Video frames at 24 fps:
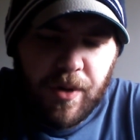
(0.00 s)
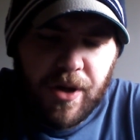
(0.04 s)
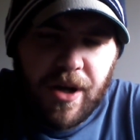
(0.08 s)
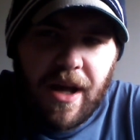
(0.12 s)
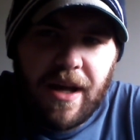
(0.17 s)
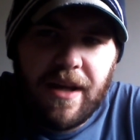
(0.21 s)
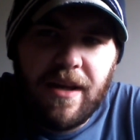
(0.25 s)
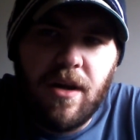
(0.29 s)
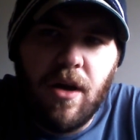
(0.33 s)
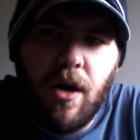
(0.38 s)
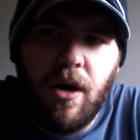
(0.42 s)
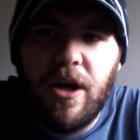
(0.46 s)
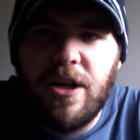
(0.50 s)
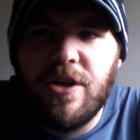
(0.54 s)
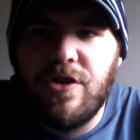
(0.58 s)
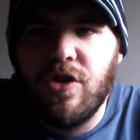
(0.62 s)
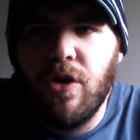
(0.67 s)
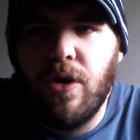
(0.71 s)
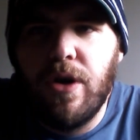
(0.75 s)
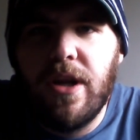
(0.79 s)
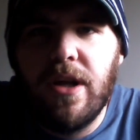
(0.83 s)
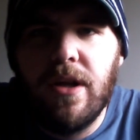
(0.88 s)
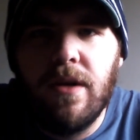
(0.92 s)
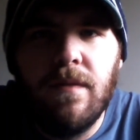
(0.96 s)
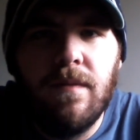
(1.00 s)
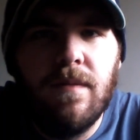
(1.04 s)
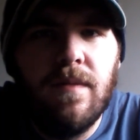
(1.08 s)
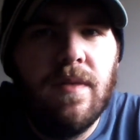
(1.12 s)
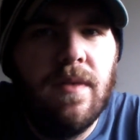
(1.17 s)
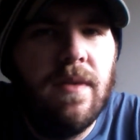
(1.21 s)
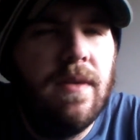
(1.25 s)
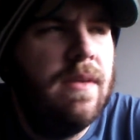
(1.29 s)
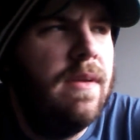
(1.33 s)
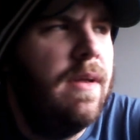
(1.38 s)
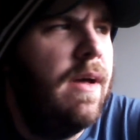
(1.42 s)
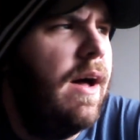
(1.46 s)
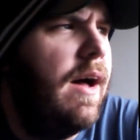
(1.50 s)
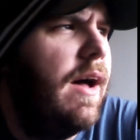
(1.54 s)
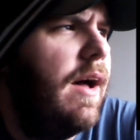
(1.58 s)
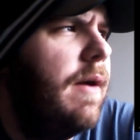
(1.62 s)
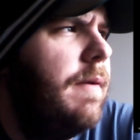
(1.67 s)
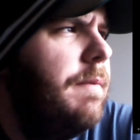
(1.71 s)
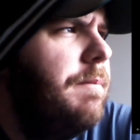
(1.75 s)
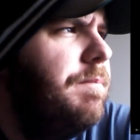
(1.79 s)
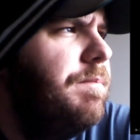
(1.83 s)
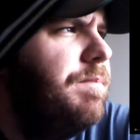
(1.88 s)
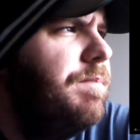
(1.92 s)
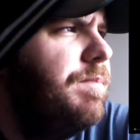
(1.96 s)
but I, I enjoyed it.
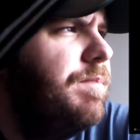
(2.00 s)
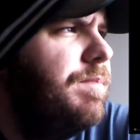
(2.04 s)
Uh,